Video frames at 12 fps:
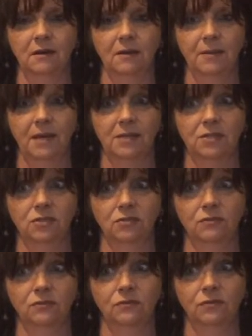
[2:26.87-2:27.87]
a
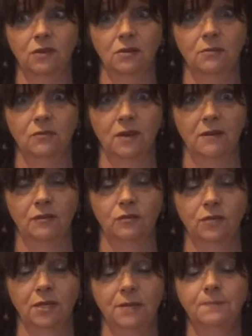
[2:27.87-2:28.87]
pattern from
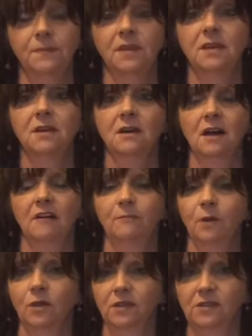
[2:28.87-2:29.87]
Ravelry. I've
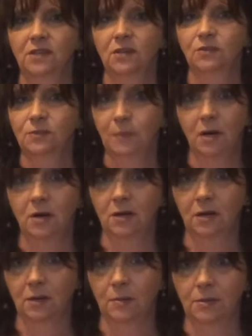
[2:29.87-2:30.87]
bought this girl's pattern a
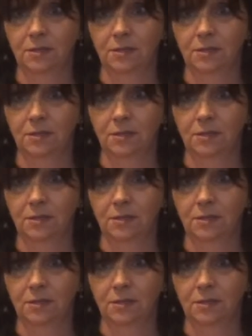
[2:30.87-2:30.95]
couple